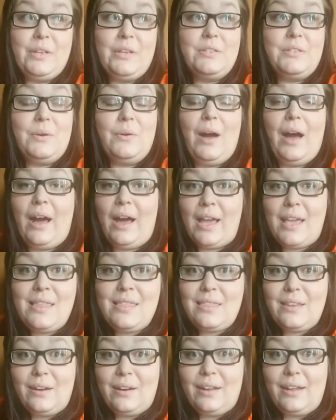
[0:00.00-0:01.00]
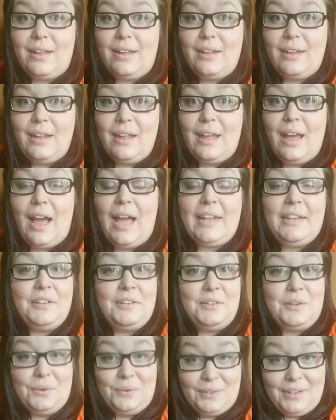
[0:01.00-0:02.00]
So I thought I
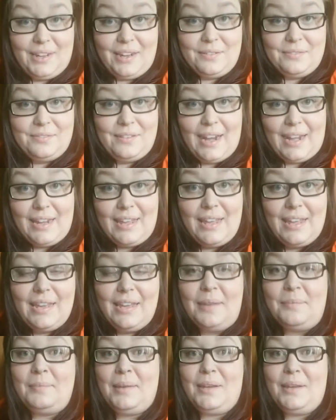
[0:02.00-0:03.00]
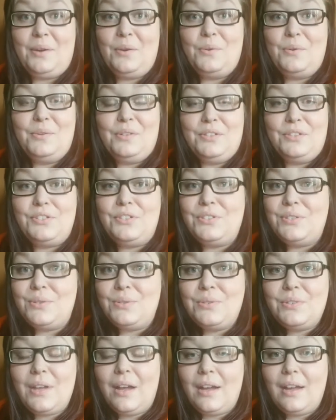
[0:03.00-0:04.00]
could go and get ready, get my coat and
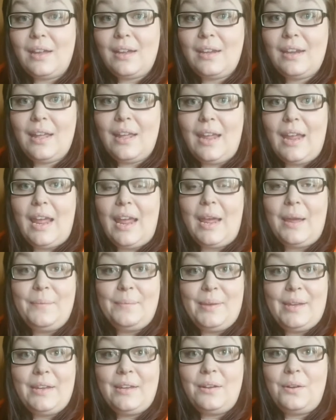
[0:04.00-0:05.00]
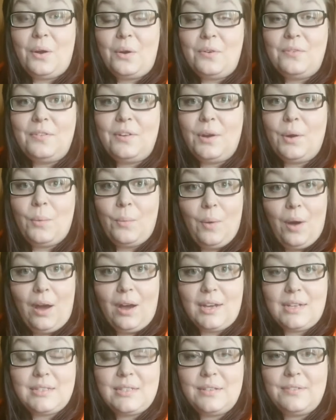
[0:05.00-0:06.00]
shoes on, and we could go for a
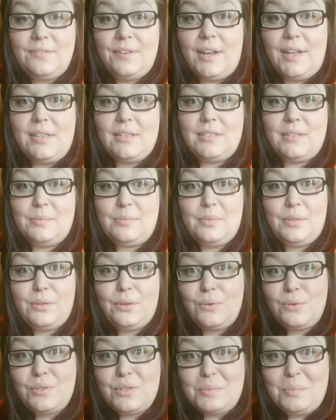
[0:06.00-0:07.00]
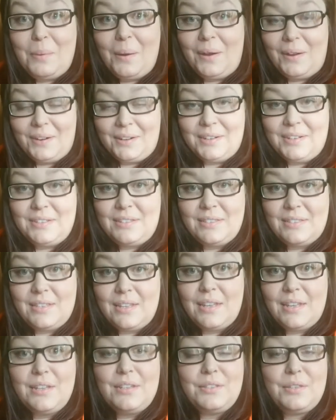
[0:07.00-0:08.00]
walk to find some loose parts
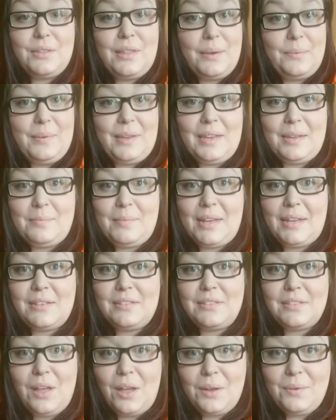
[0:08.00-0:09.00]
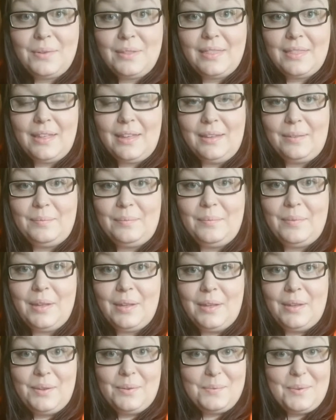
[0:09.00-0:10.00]
so that we can make a song with them.
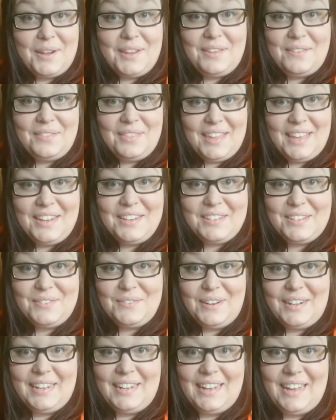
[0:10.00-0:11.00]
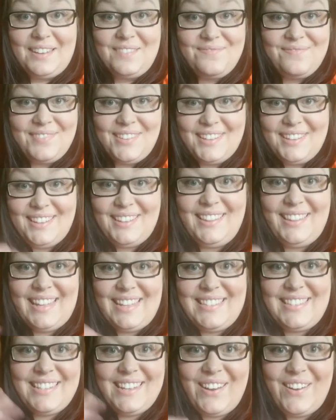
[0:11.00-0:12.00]
What do you think? Do you want to come?
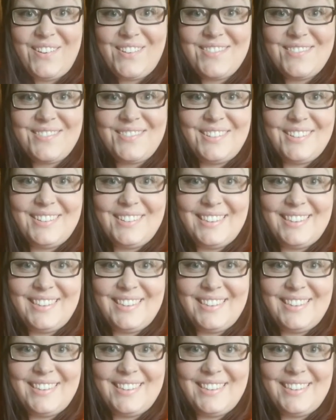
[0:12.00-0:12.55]
Let's go.